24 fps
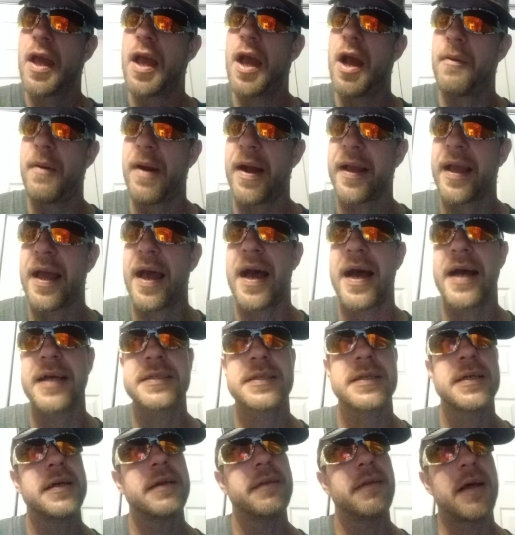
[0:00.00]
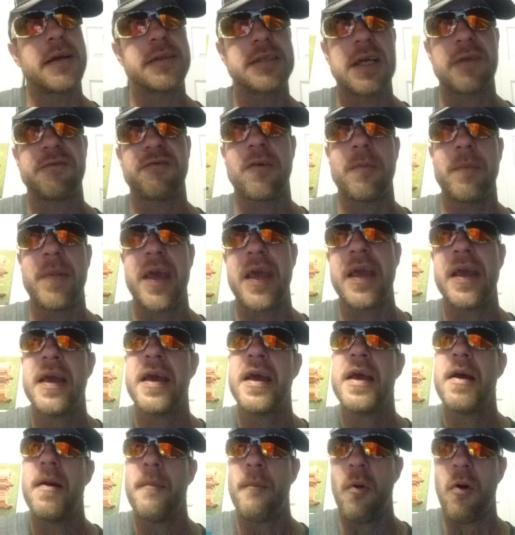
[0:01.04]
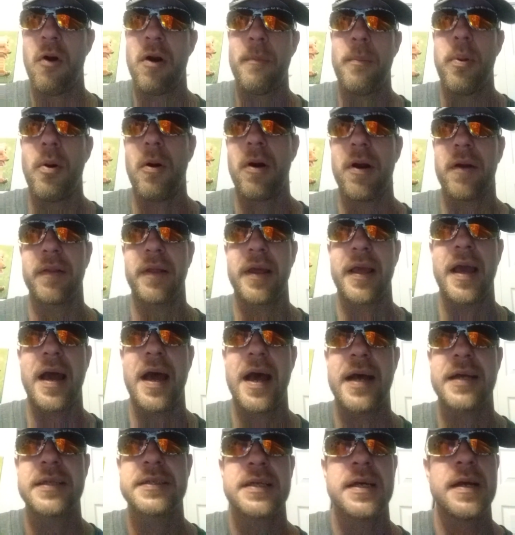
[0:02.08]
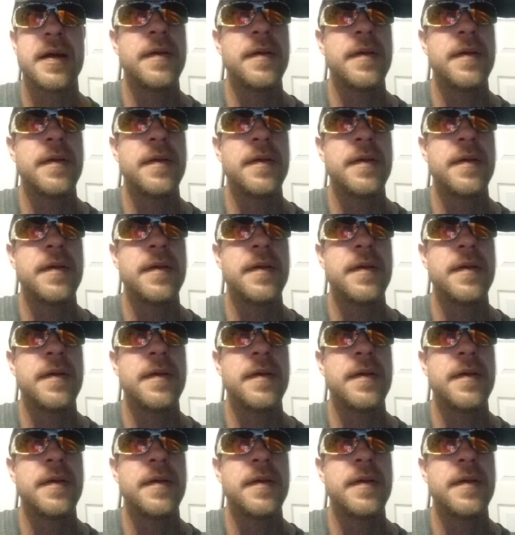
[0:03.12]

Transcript: All right, guys, that's it for me. More importantly, guys,